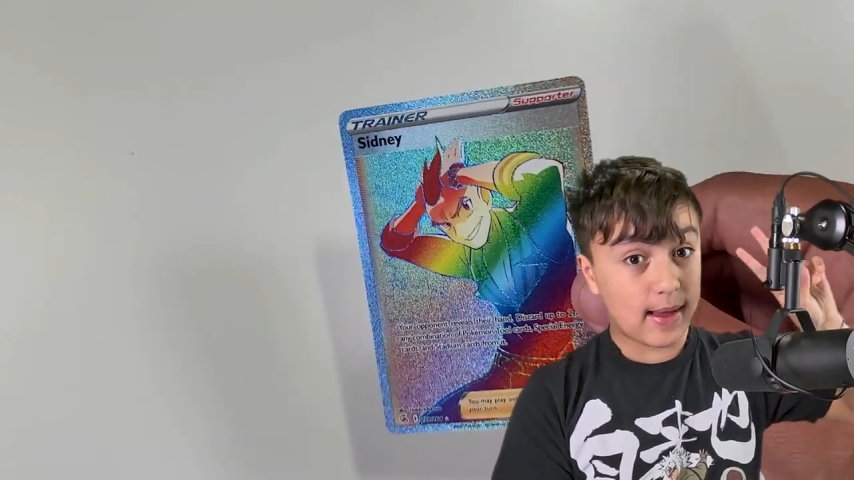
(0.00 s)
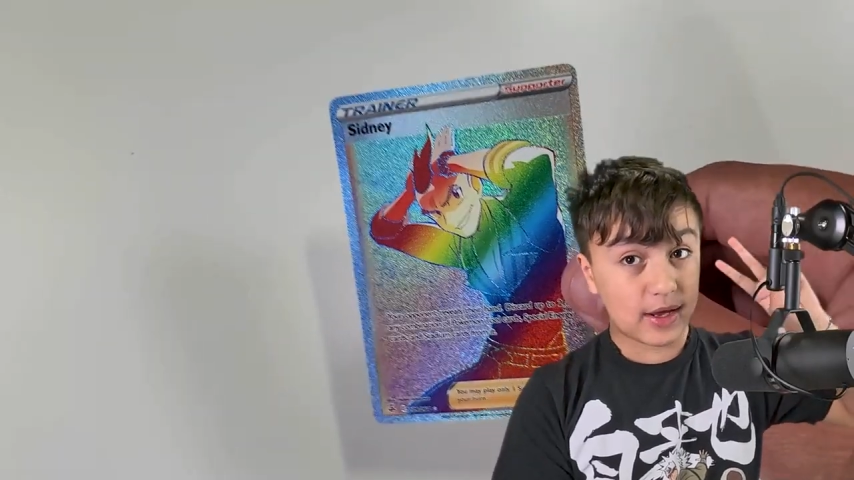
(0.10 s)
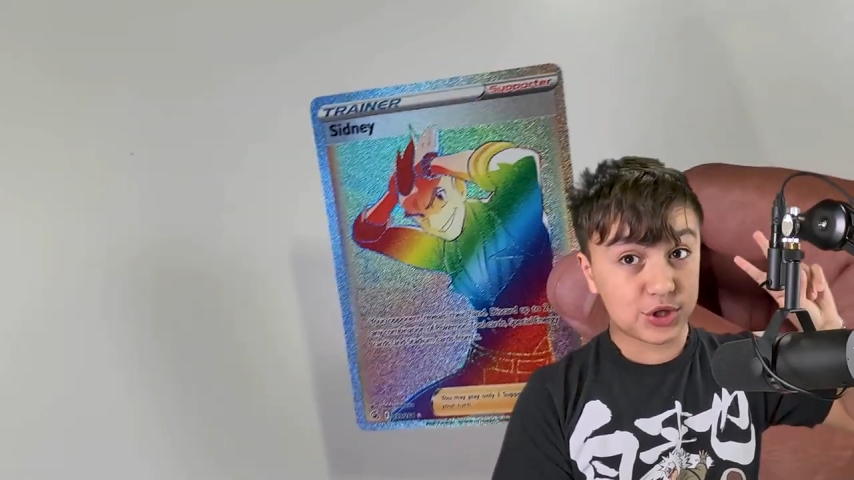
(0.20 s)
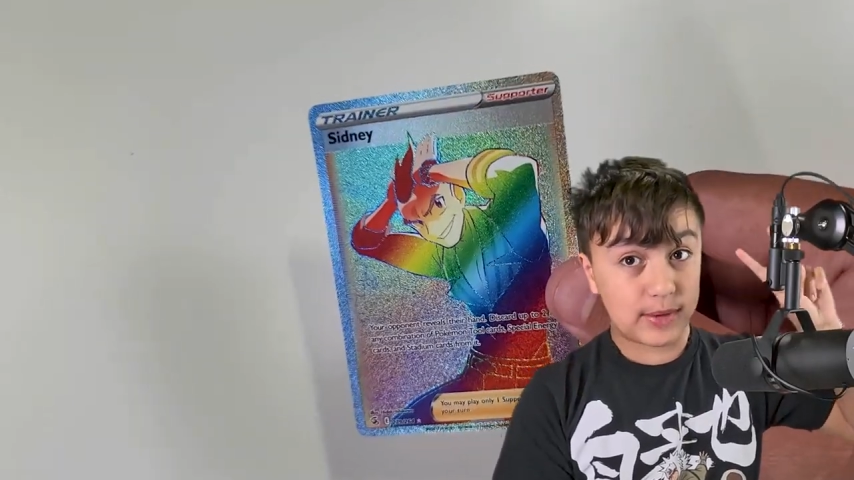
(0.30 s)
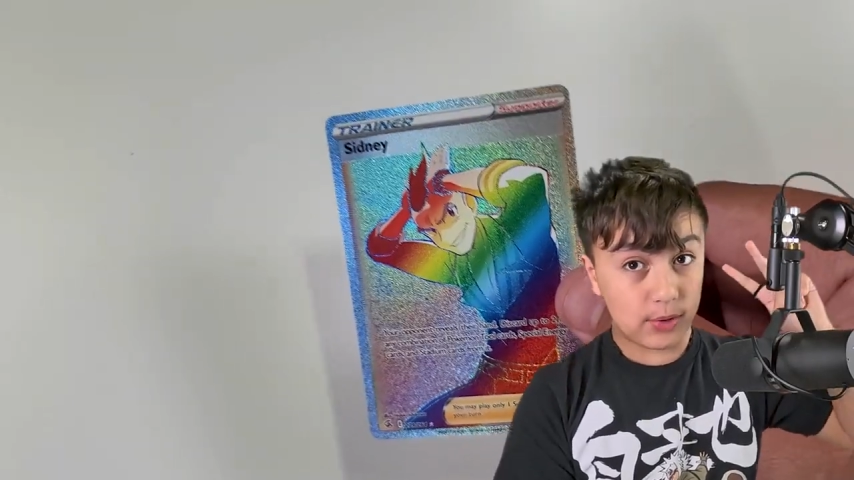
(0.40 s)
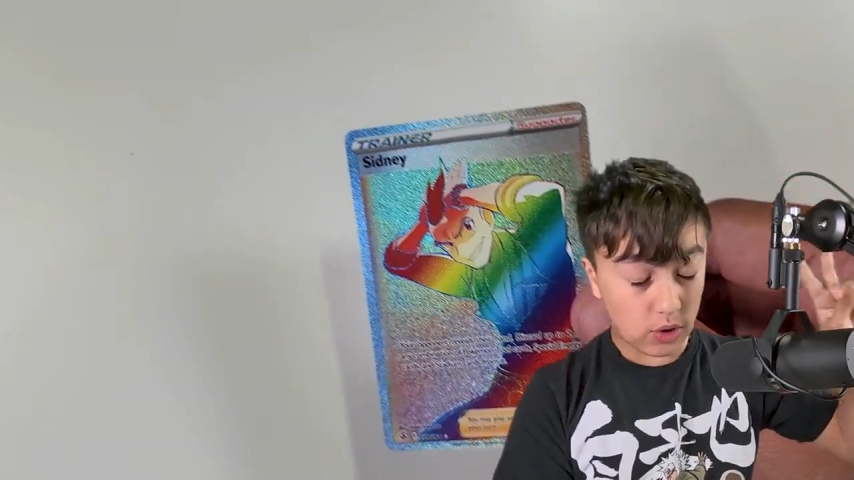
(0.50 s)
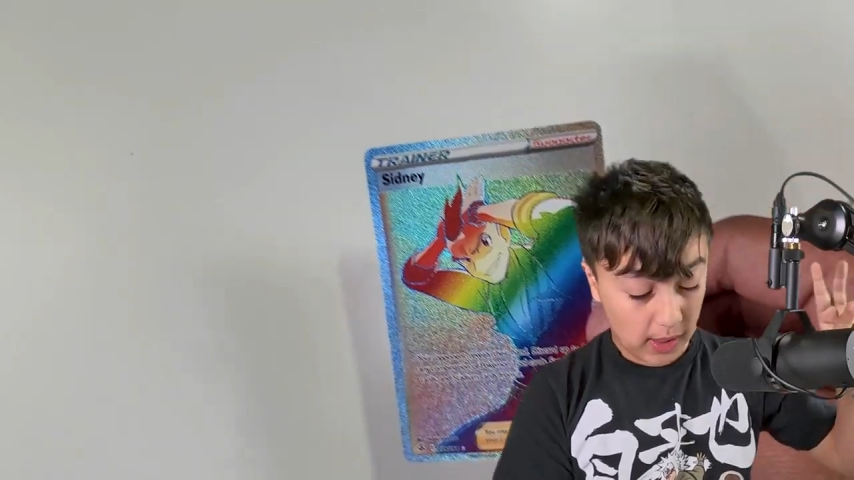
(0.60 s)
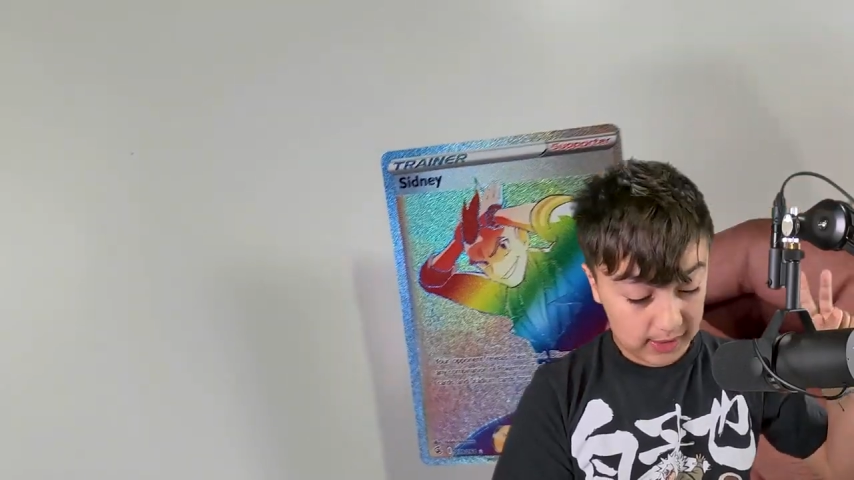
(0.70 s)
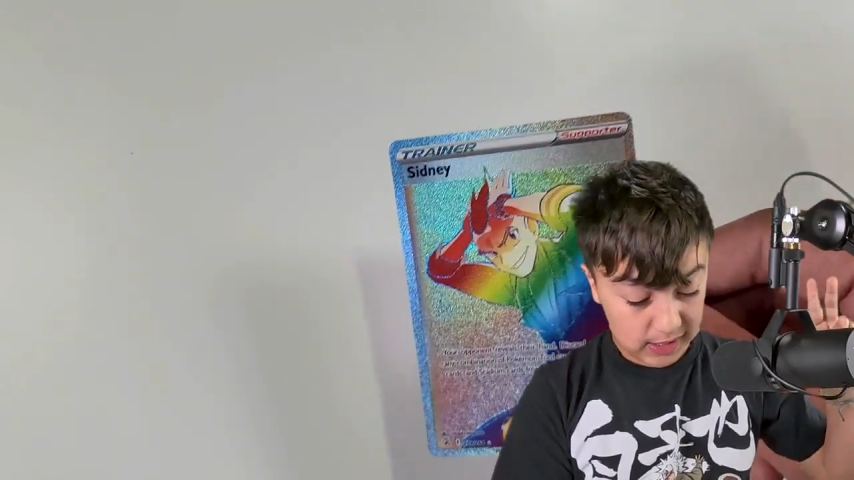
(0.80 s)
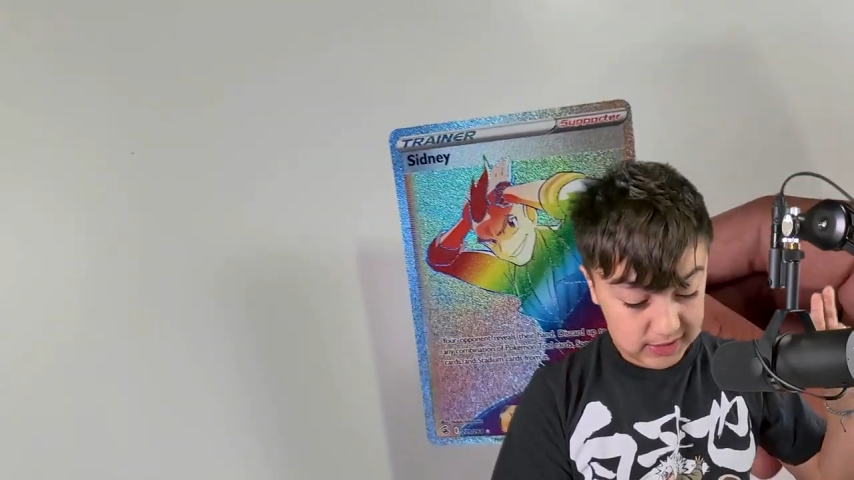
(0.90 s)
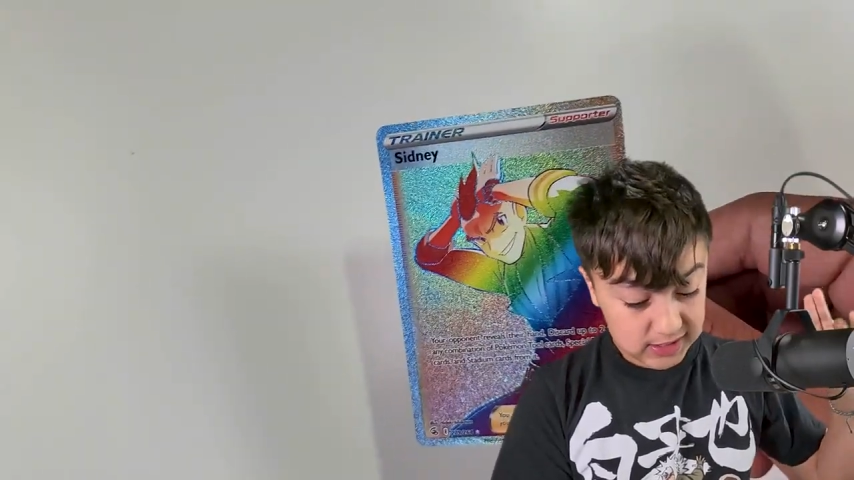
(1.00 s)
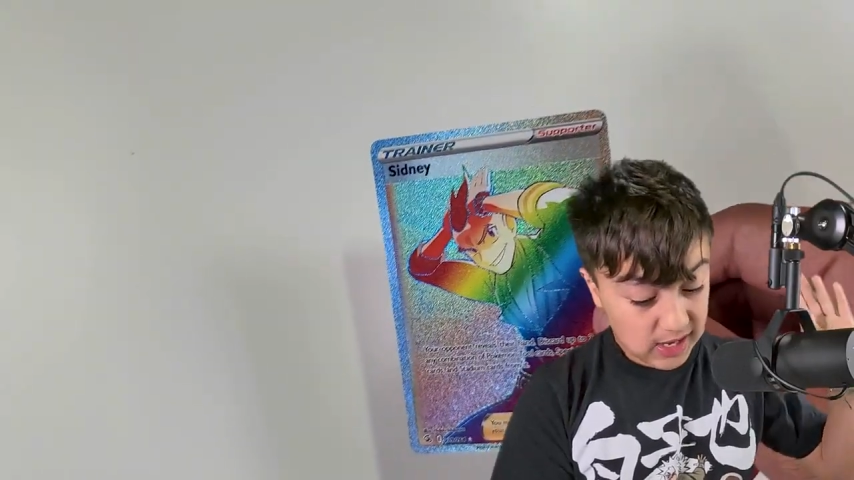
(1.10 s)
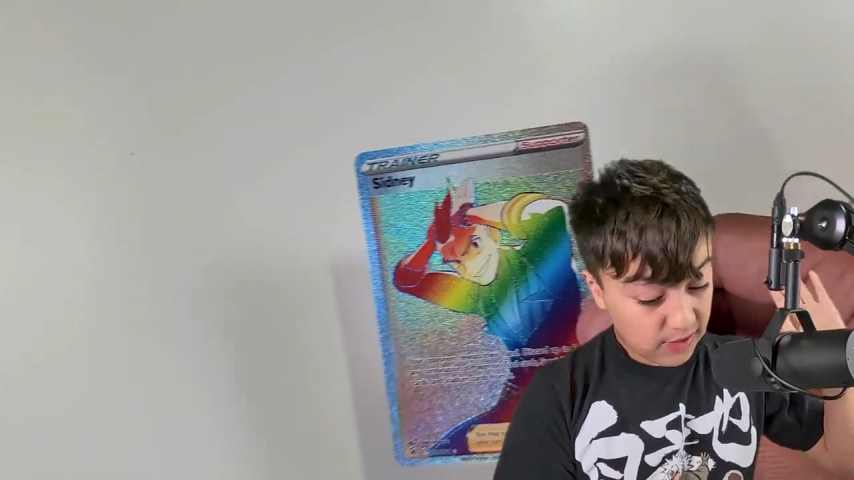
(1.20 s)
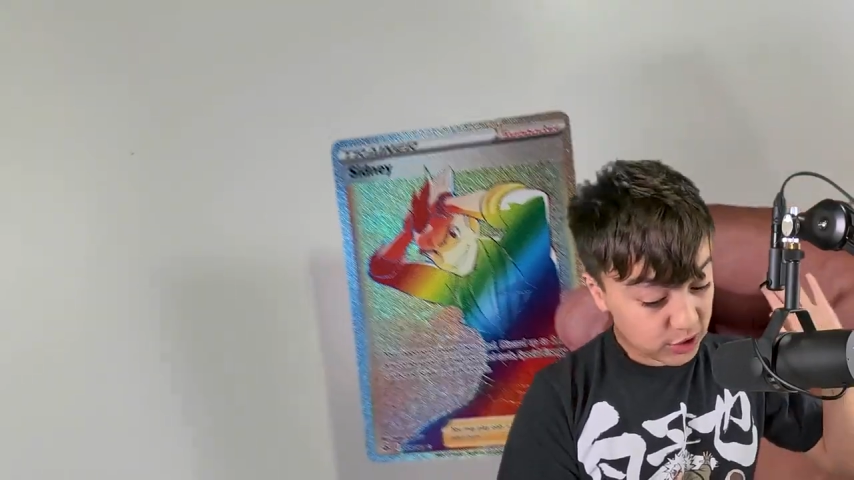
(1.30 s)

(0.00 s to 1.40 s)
actually pulling this,